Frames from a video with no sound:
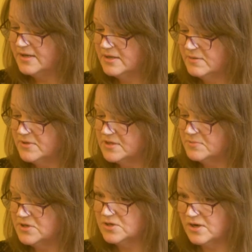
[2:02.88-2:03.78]
there must
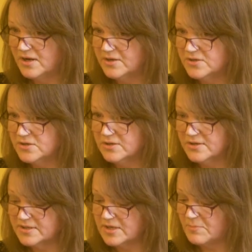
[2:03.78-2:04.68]
be change,
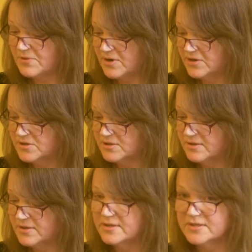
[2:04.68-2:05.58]

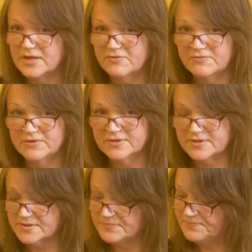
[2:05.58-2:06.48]
separation and
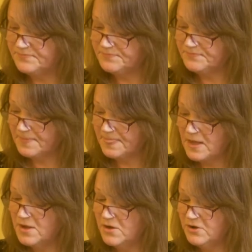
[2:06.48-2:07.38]
severance?
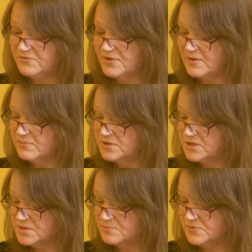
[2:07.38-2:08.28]
Of that which
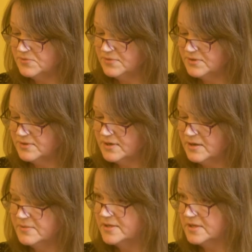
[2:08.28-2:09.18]
is born,
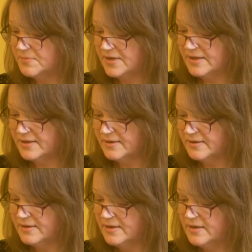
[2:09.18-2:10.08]
come into
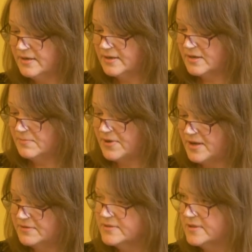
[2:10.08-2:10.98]
being,
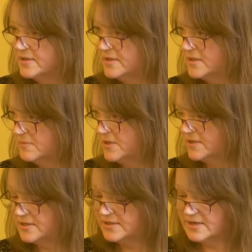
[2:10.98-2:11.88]
compounded and
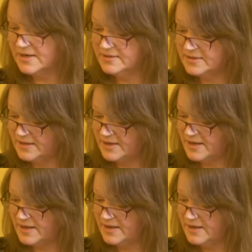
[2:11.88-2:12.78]
subject to
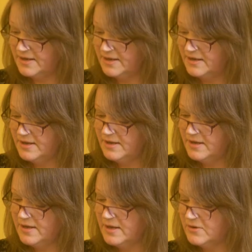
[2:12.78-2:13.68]
decay,
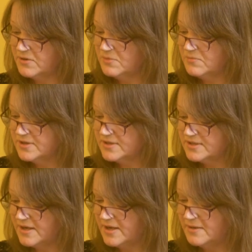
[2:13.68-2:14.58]
how can one
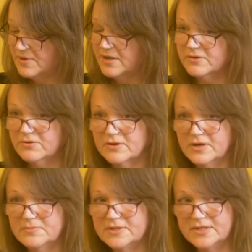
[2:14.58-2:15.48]
say may it not
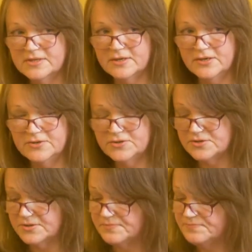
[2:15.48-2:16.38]
come to
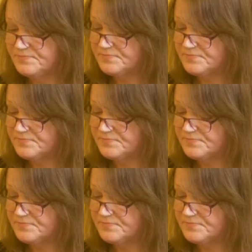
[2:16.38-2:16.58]
dissolution?"